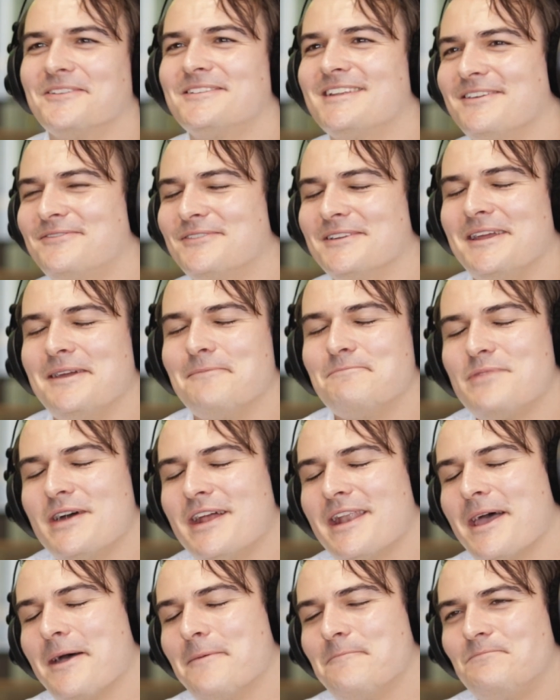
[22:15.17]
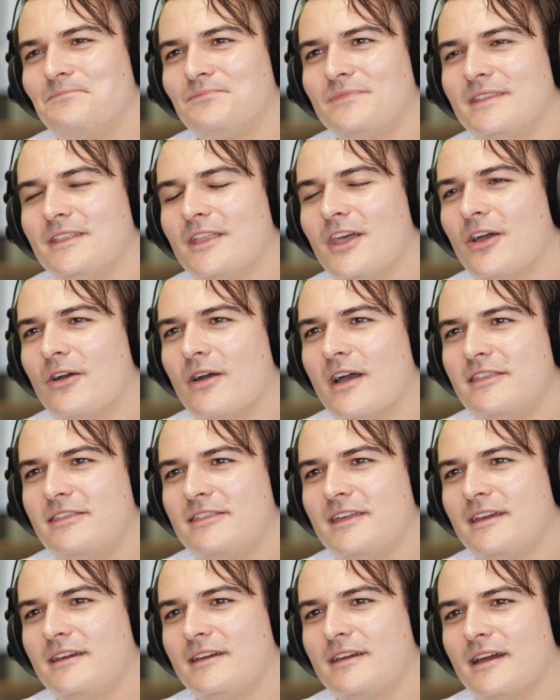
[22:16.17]
Definitely. But no, I
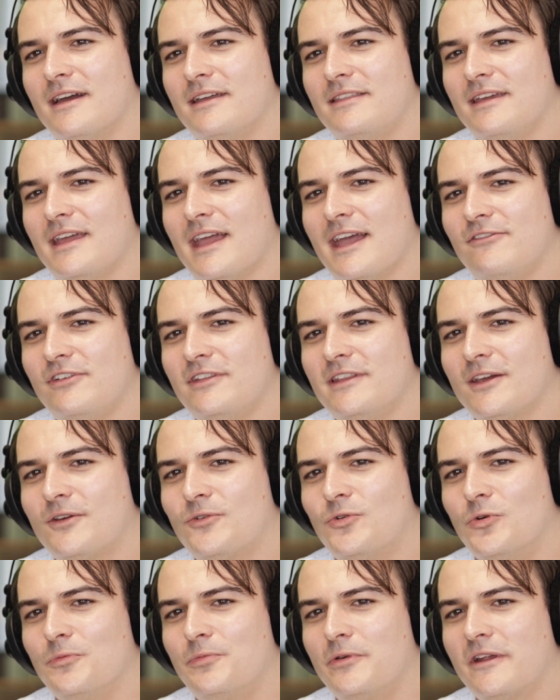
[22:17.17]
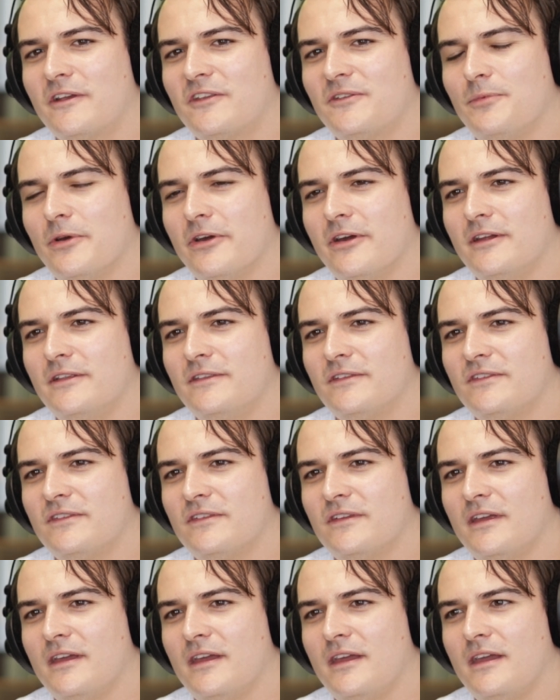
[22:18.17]
think having that corporate
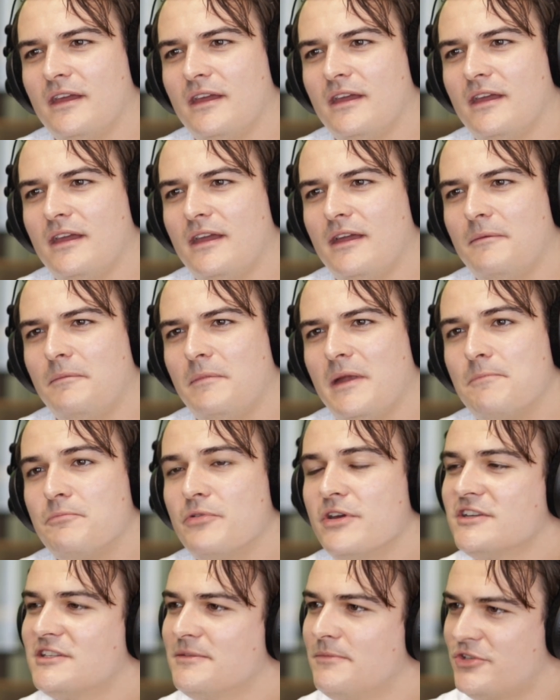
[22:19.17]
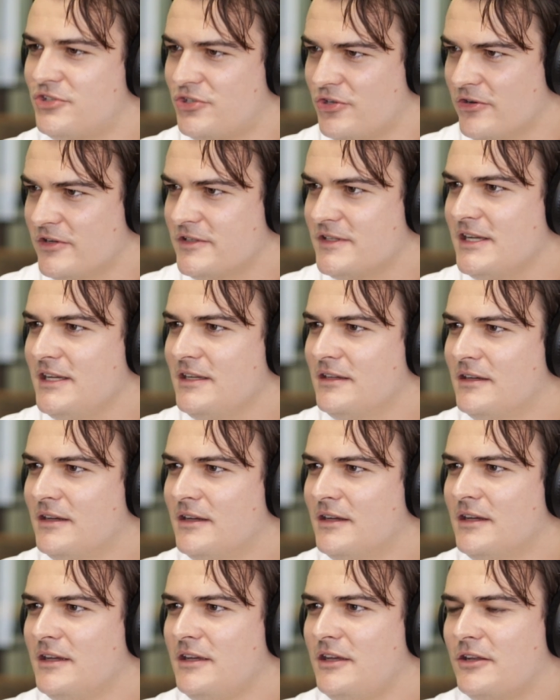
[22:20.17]
experience, it brings a maturity.
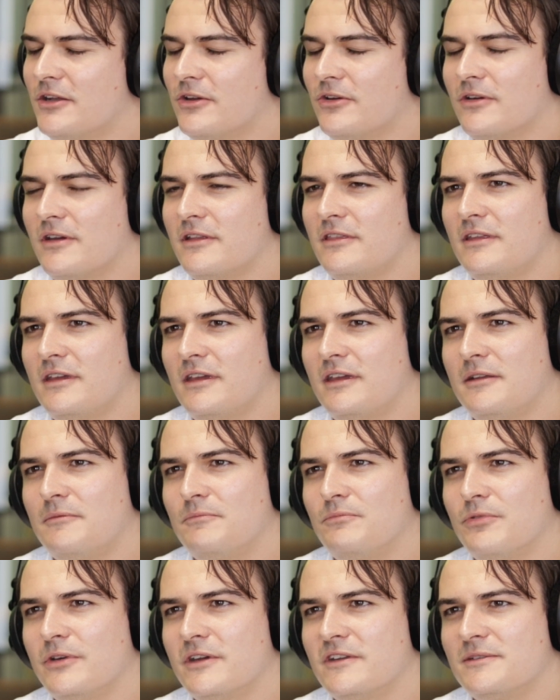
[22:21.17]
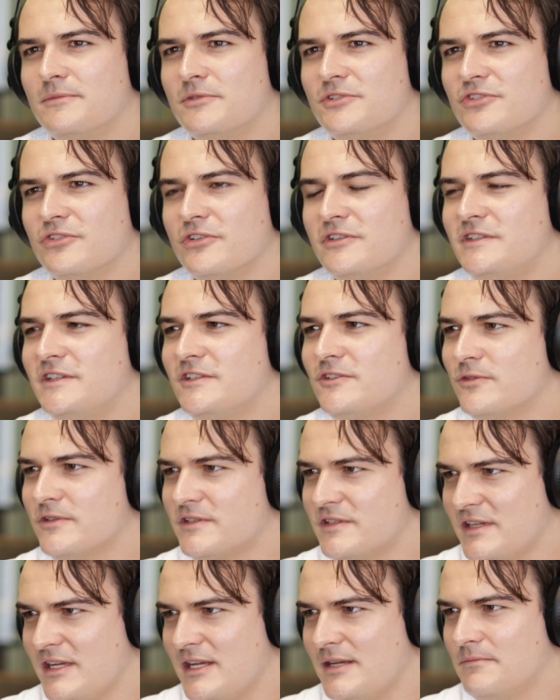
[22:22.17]
I think it brings a maturity to a
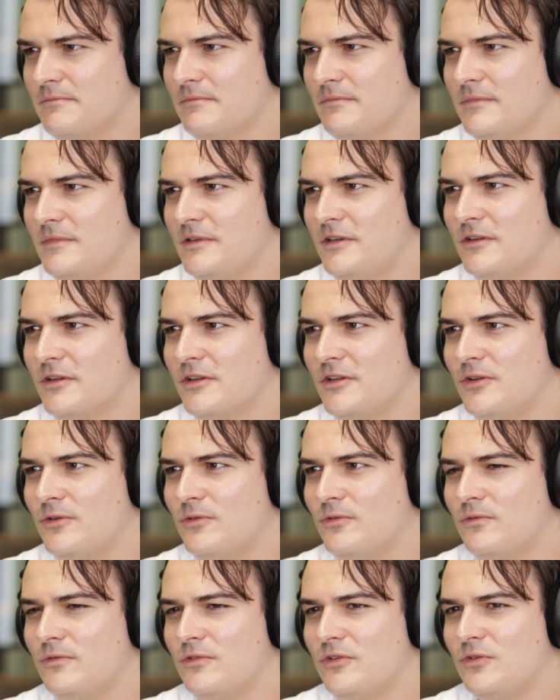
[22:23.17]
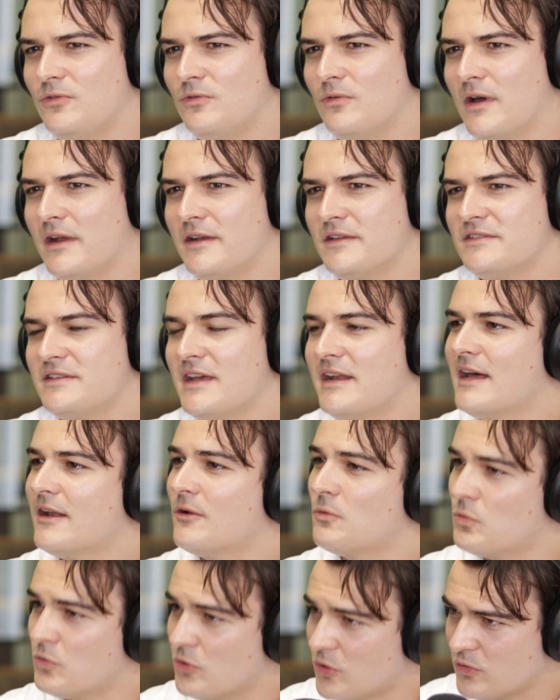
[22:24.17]
team. You understand how
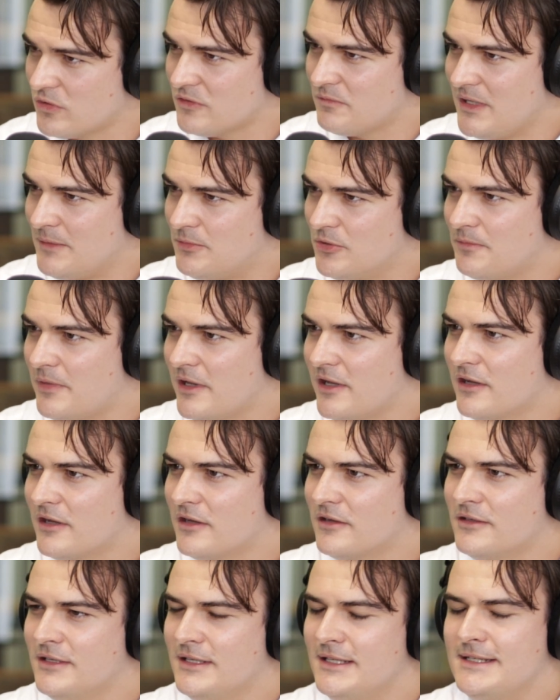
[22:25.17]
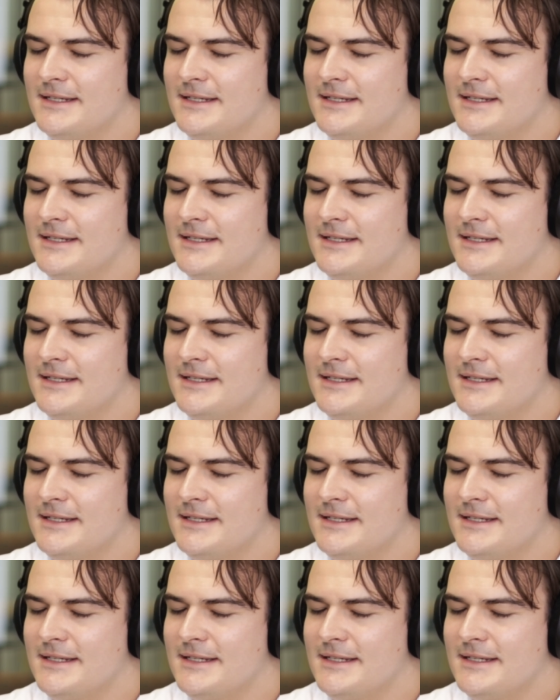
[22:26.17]
to work with people better.